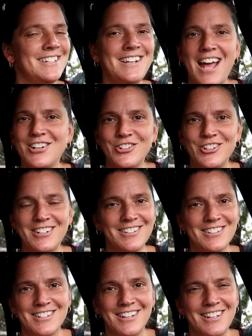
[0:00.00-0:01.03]
I say not dirty
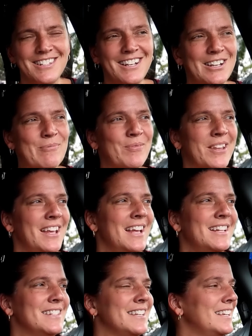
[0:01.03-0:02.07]
because it's, it's, like a
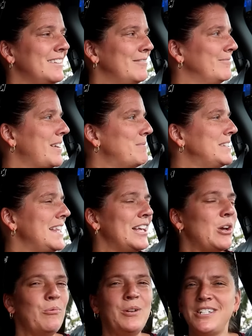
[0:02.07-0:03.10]
it's like a I must say
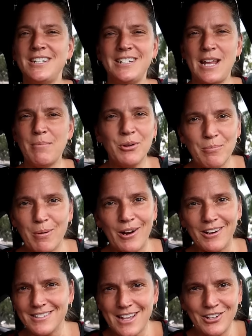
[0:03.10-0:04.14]
like a Richie neighborhood
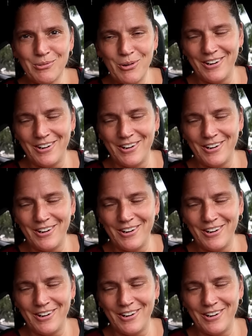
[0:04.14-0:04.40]
park. Is that a good?